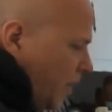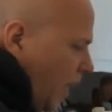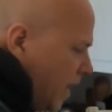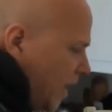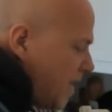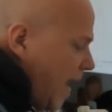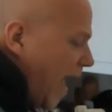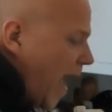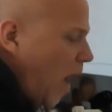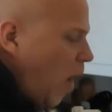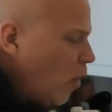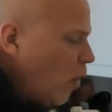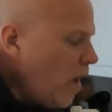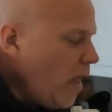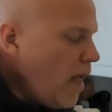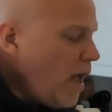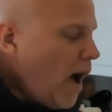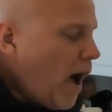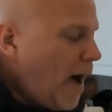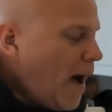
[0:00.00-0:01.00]
Now
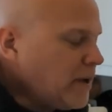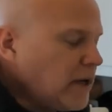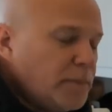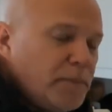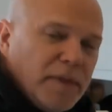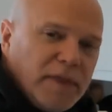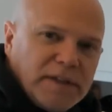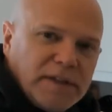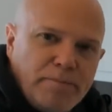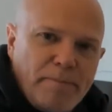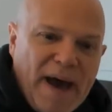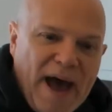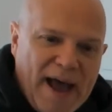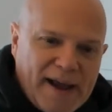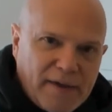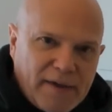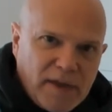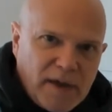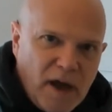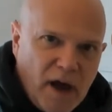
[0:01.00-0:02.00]
I'm going to put this
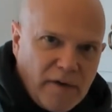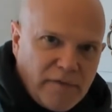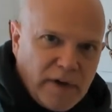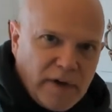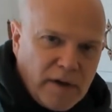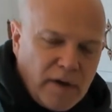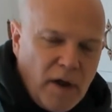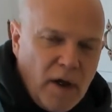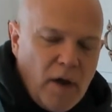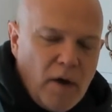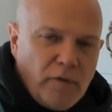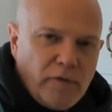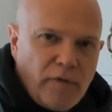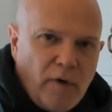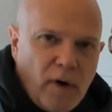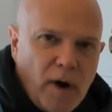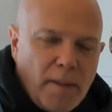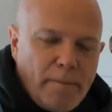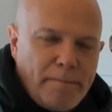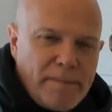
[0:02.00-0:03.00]
back in the oven
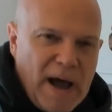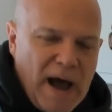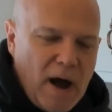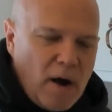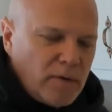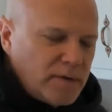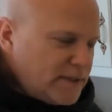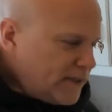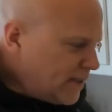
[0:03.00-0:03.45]
for about